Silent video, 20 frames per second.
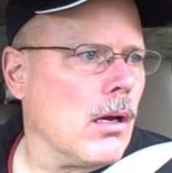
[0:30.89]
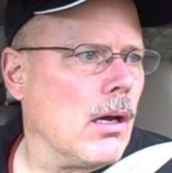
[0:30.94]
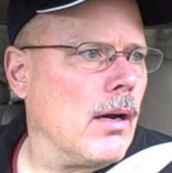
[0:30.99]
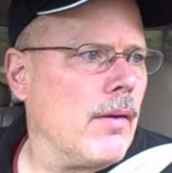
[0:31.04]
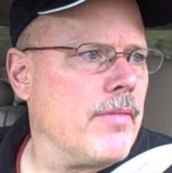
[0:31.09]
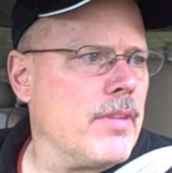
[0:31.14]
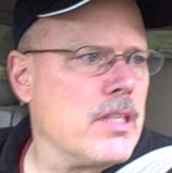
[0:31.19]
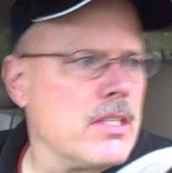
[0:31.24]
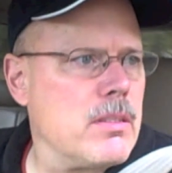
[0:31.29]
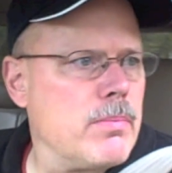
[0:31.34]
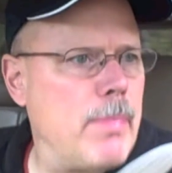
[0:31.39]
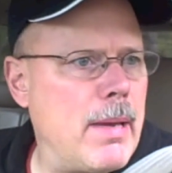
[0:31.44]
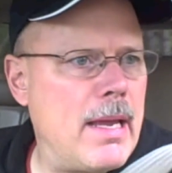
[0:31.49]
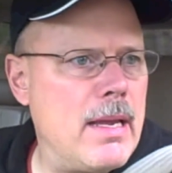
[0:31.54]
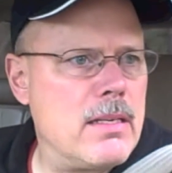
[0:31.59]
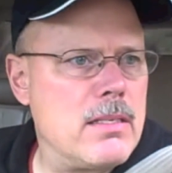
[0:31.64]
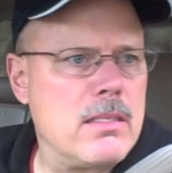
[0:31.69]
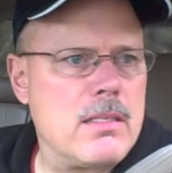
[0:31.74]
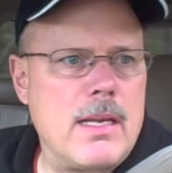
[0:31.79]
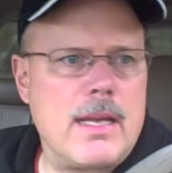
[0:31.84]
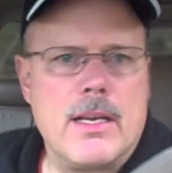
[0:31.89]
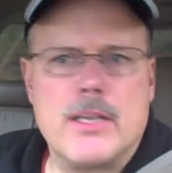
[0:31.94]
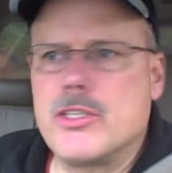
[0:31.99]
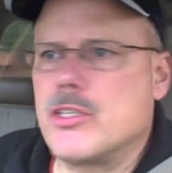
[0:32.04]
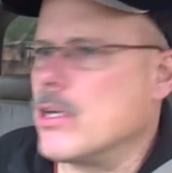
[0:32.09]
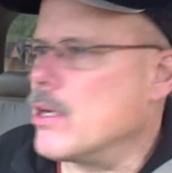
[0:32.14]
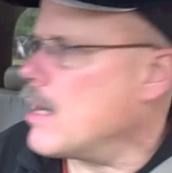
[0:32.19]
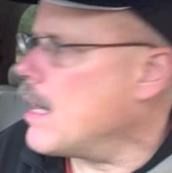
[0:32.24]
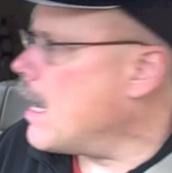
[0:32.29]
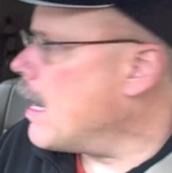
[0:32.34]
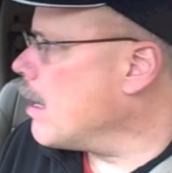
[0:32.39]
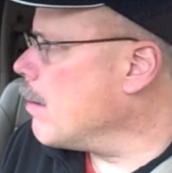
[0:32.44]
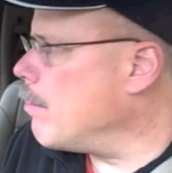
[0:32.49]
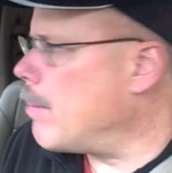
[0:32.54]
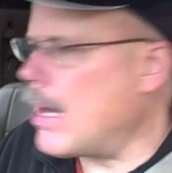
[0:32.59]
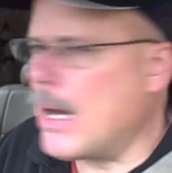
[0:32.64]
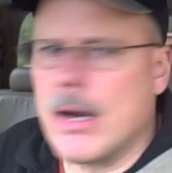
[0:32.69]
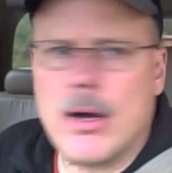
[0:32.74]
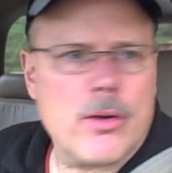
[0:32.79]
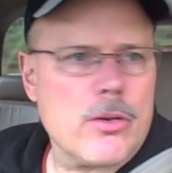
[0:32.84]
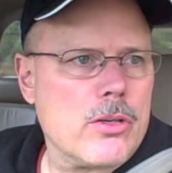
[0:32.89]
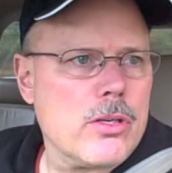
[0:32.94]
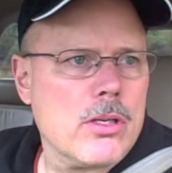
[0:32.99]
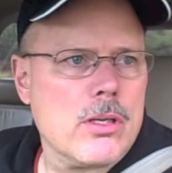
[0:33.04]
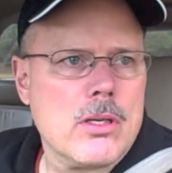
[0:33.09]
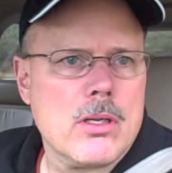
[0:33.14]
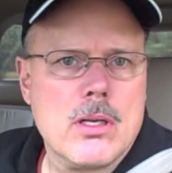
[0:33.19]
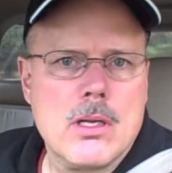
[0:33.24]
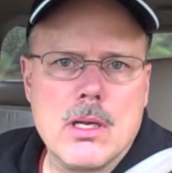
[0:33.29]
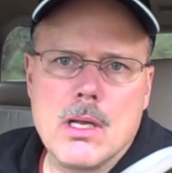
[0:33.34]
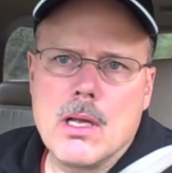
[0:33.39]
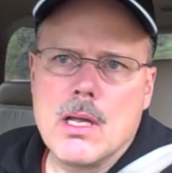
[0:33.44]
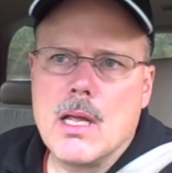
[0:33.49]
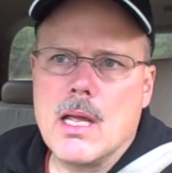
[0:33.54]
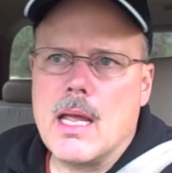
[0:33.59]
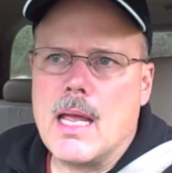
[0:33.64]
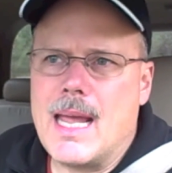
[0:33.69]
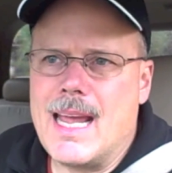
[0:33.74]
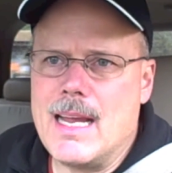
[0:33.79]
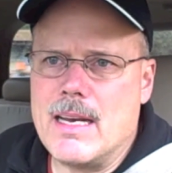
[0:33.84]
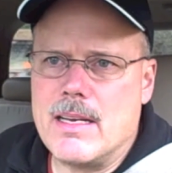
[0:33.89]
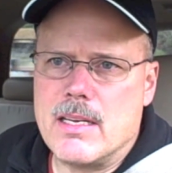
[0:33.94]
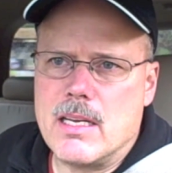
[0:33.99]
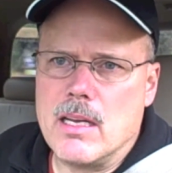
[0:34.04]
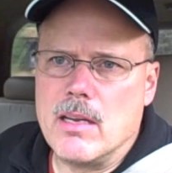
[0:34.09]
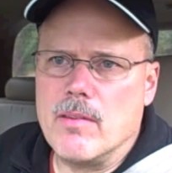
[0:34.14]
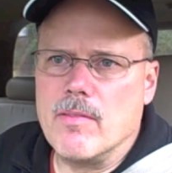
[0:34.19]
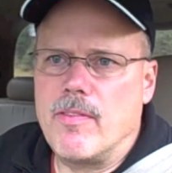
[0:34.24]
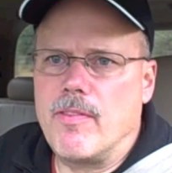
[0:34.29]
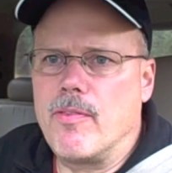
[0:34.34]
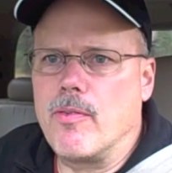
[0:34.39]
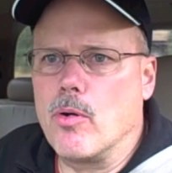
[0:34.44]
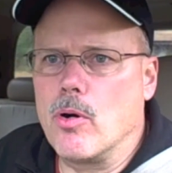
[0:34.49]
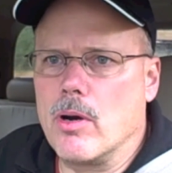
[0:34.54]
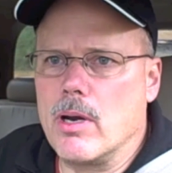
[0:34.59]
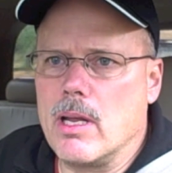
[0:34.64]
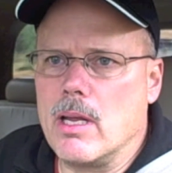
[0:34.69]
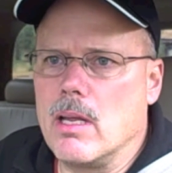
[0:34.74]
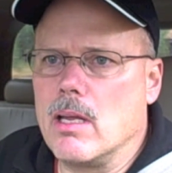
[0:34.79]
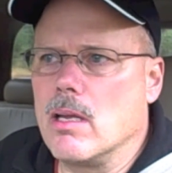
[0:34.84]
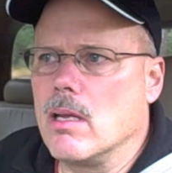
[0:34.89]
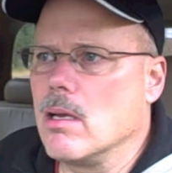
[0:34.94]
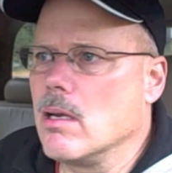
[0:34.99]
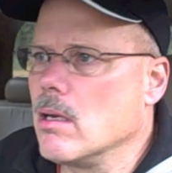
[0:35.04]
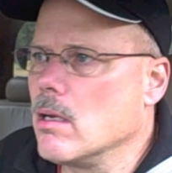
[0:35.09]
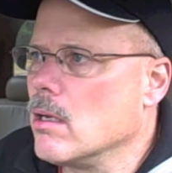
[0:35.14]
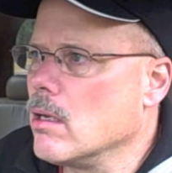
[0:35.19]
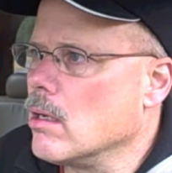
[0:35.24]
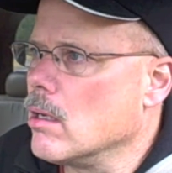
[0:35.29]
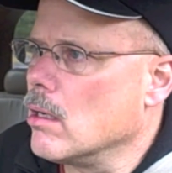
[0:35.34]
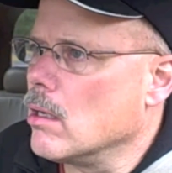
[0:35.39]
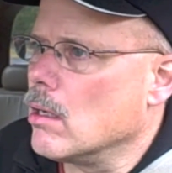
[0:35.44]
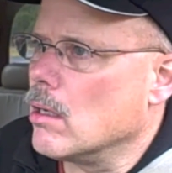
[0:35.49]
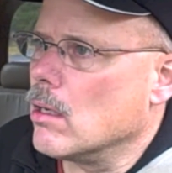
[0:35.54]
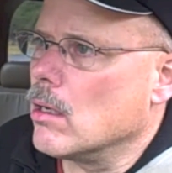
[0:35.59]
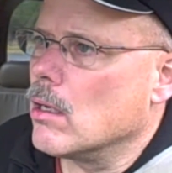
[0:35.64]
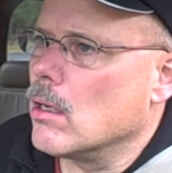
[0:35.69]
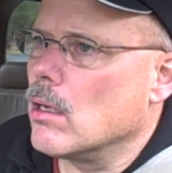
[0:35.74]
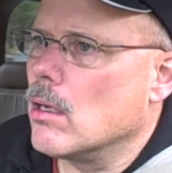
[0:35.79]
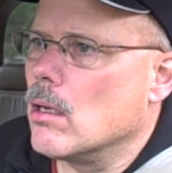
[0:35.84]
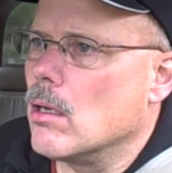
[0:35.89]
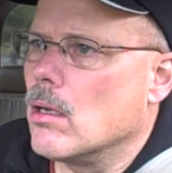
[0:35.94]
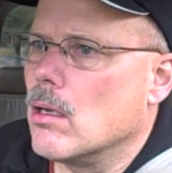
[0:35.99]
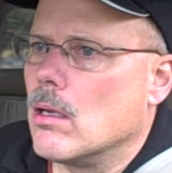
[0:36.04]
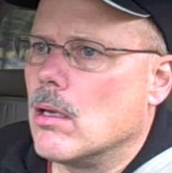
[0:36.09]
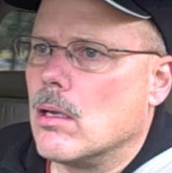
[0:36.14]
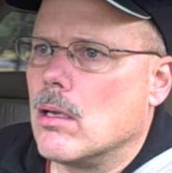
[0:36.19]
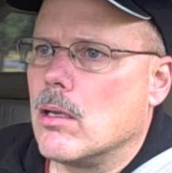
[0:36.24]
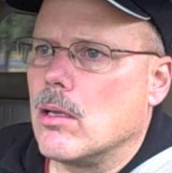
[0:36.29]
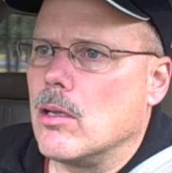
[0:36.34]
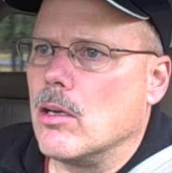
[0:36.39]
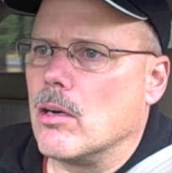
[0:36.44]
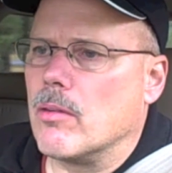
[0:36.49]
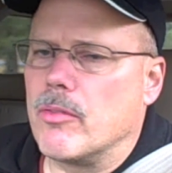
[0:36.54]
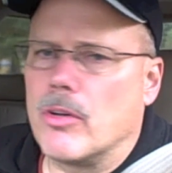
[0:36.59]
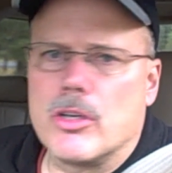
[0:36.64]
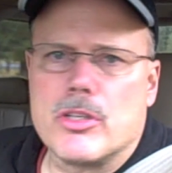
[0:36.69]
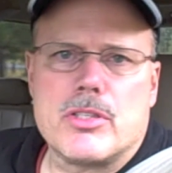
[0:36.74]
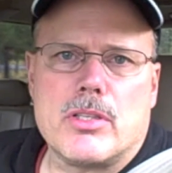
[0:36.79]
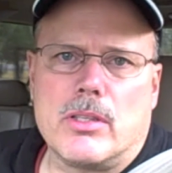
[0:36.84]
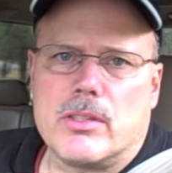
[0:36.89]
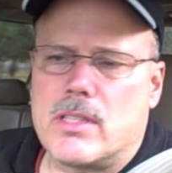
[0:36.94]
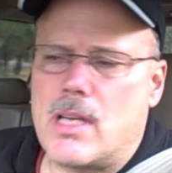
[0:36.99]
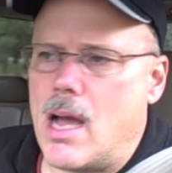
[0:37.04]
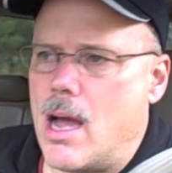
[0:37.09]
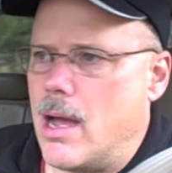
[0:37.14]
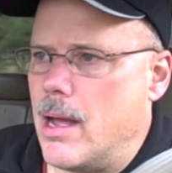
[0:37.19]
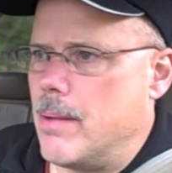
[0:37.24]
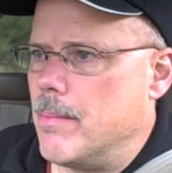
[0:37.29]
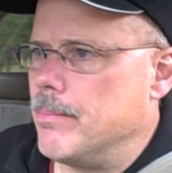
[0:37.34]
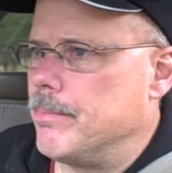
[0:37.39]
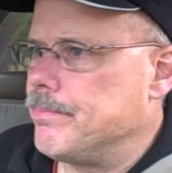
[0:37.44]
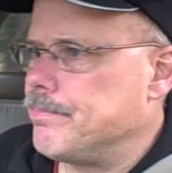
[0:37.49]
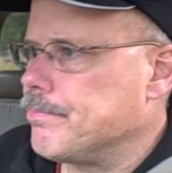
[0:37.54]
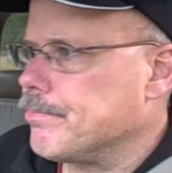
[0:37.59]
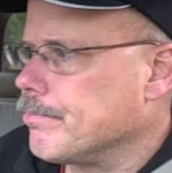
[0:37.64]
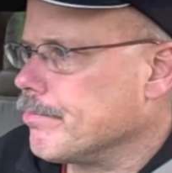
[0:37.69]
of the space station at about 1840 Universal Time,